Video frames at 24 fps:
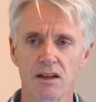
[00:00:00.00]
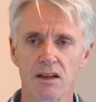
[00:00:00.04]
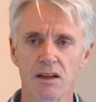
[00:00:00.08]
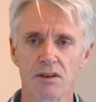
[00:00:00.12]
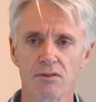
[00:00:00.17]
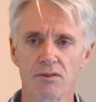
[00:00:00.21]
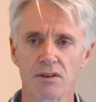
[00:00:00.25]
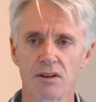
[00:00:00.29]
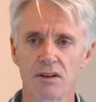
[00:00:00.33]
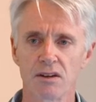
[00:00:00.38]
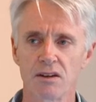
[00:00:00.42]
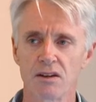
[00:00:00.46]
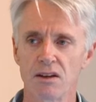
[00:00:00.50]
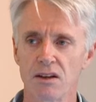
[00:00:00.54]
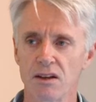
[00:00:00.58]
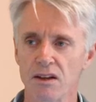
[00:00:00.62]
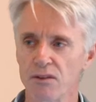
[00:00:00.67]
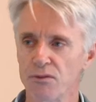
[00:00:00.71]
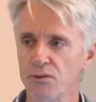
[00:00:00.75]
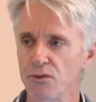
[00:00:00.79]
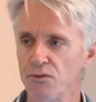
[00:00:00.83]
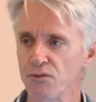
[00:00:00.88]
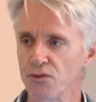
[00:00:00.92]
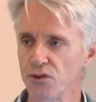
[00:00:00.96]
Even
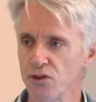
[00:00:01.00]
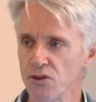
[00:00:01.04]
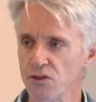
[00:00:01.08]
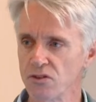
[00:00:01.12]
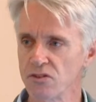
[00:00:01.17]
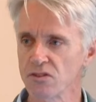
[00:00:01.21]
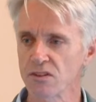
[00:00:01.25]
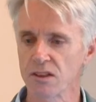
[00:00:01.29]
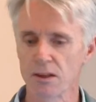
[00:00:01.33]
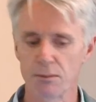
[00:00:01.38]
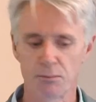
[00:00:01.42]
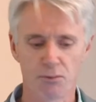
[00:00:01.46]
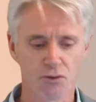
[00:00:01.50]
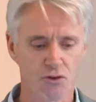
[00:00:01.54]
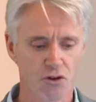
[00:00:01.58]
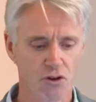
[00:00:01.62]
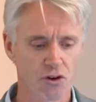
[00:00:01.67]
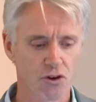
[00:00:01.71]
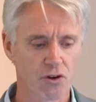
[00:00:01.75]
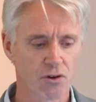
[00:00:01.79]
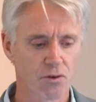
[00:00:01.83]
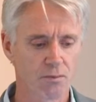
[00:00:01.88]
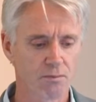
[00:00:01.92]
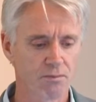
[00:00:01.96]
if a few slip
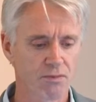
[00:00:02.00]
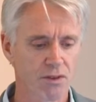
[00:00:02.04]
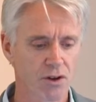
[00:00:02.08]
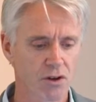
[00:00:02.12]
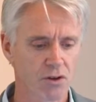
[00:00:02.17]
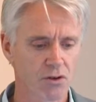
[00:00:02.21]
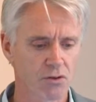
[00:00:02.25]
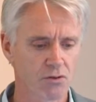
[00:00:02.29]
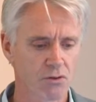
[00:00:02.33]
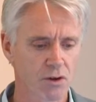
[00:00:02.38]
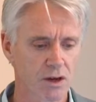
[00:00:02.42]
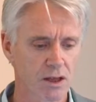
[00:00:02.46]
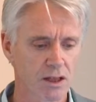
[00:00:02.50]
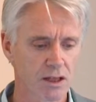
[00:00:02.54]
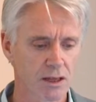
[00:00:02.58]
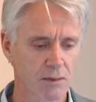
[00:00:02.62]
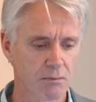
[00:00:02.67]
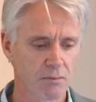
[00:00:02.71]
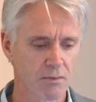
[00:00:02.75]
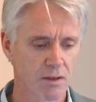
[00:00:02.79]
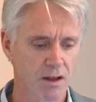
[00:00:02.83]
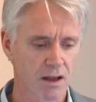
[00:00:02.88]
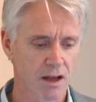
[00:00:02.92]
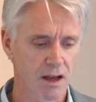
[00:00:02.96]
through, it could really
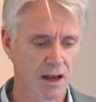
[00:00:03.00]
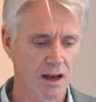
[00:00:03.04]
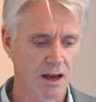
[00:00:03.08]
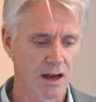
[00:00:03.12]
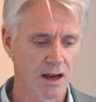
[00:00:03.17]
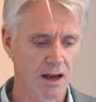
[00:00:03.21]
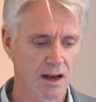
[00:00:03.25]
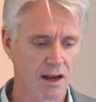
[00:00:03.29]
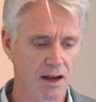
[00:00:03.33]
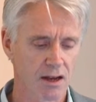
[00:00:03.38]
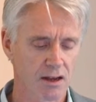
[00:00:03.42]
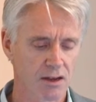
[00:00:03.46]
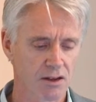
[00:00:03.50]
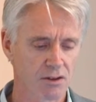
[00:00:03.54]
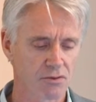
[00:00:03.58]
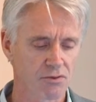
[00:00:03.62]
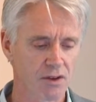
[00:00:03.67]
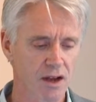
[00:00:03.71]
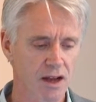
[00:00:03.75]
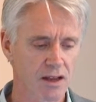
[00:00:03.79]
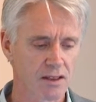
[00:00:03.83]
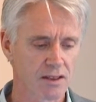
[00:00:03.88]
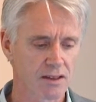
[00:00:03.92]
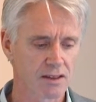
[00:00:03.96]

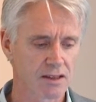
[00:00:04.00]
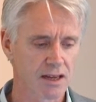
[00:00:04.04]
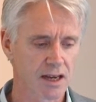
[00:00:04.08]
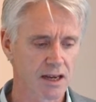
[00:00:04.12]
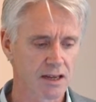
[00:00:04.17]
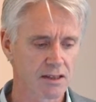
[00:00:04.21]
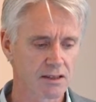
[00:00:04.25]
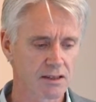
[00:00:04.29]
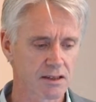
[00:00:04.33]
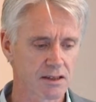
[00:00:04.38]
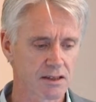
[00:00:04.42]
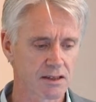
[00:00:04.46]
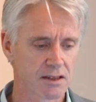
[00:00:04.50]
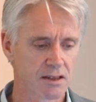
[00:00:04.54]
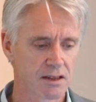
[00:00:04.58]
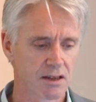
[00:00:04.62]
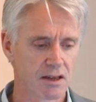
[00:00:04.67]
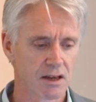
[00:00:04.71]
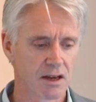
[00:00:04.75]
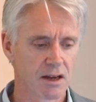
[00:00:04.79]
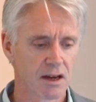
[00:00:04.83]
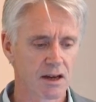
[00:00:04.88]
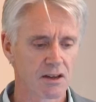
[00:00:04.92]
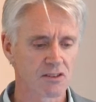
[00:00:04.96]
confound the data.
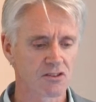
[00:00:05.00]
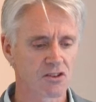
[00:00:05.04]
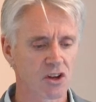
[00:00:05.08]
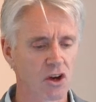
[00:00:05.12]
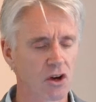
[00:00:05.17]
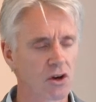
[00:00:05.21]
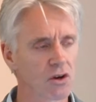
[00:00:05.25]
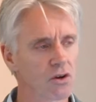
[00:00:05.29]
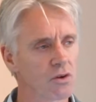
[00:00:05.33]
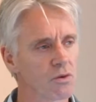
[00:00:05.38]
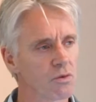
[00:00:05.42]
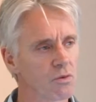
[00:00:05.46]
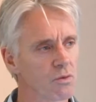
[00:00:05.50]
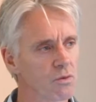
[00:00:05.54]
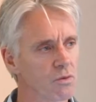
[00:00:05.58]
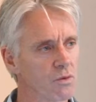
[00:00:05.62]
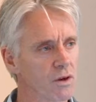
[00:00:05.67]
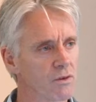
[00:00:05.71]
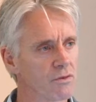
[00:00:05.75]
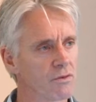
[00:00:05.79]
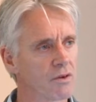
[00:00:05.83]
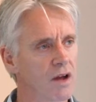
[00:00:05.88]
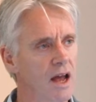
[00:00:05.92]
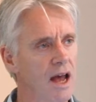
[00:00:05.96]
And so
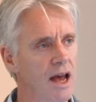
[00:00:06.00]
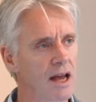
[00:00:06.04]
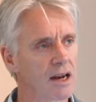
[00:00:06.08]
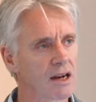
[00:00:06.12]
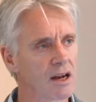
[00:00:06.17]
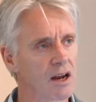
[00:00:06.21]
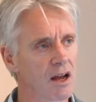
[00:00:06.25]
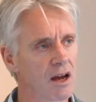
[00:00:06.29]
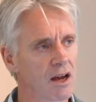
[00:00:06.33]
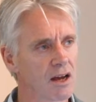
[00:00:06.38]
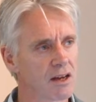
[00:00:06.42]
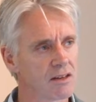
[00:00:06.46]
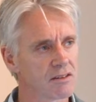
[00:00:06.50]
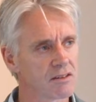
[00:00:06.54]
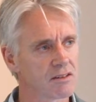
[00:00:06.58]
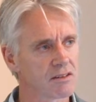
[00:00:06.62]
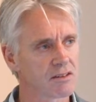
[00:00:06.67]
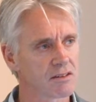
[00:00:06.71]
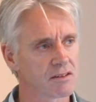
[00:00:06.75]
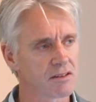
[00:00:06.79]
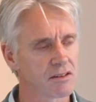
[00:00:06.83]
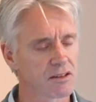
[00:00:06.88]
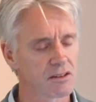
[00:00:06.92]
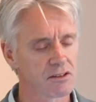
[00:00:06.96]
we've
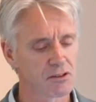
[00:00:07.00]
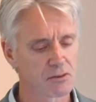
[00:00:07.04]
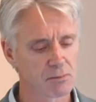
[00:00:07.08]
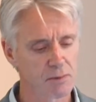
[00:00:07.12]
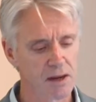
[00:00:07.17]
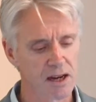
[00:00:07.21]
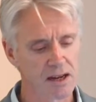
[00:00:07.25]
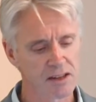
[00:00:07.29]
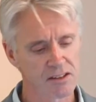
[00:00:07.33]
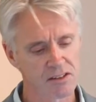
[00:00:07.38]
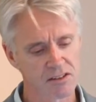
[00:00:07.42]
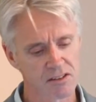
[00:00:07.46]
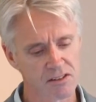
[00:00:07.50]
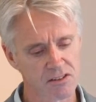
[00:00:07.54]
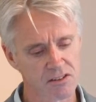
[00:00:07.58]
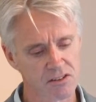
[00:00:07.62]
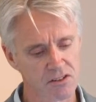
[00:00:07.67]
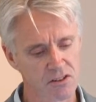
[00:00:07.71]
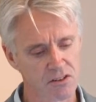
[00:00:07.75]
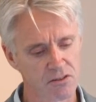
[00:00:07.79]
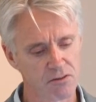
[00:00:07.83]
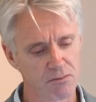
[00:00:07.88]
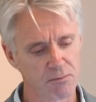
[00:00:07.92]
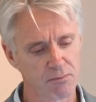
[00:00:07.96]
analysed these patients
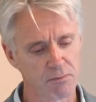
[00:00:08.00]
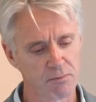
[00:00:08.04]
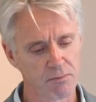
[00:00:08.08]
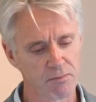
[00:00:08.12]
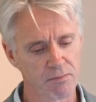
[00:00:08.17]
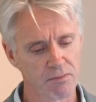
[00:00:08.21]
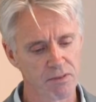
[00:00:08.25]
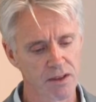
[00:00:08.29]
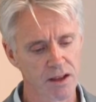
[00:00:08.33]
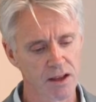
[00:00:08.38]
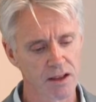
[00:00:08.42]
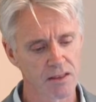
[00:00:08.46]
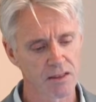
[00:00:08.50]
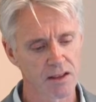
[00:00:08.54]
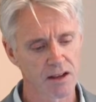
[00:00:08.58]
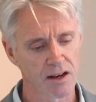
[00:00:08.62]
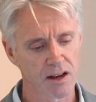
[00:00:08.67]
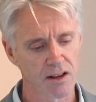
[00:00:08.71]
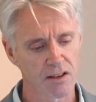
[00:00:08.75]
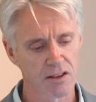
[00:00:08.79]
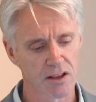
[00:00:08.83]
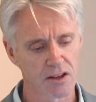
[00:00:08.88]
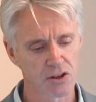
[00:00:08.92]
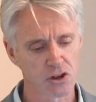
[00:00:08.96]
sort of and
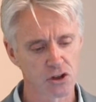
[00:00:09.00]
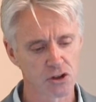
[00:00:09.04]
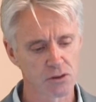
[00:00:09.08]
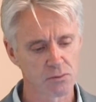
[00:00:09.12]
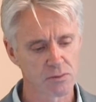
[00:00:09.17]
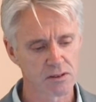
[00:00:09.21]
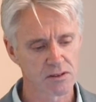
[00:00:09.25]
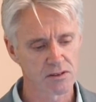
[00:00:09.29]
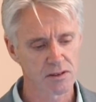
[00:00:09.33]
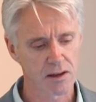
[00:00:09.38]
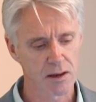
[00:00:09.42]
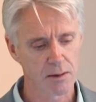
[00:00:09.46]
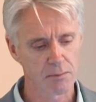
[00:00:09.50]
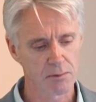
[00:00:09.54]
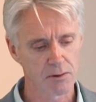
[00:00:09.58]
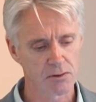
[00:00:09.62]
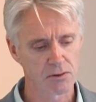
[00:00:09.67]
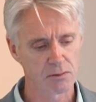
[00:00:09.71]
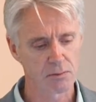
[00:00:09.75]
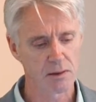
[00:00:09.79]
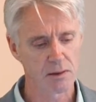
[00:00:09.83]
their tumour samples